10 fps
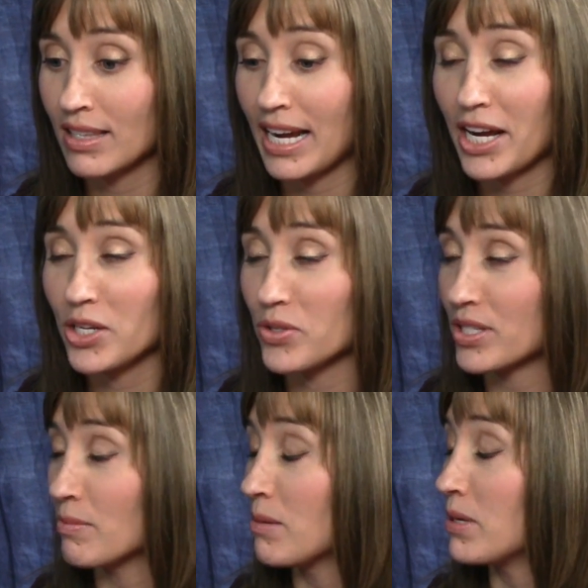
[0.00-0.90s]
like I used
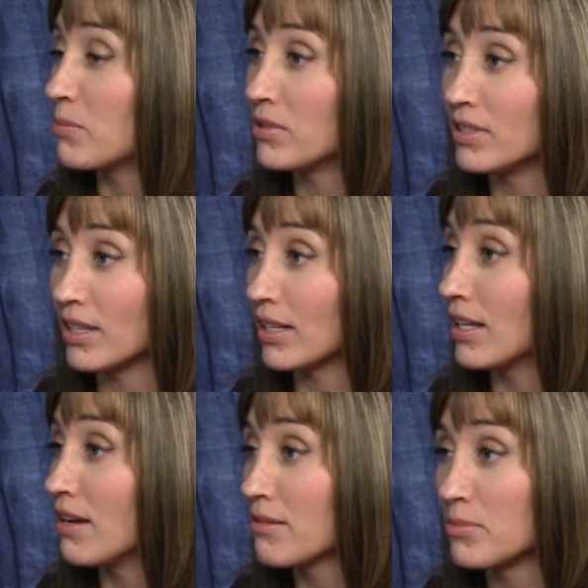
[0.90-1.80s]
to meet people in the
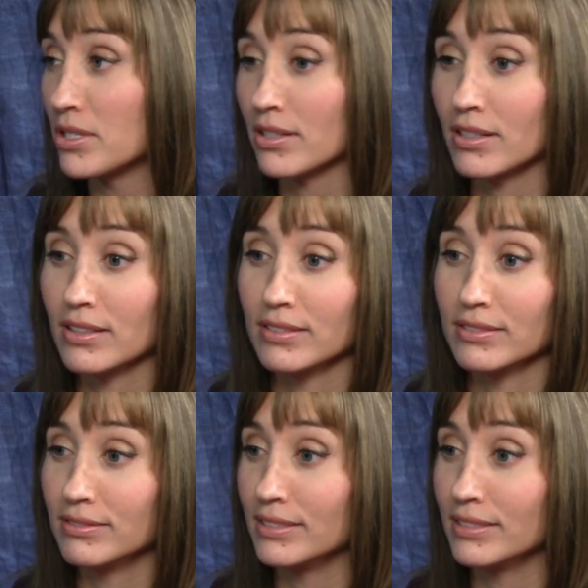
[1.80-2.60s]
clubs or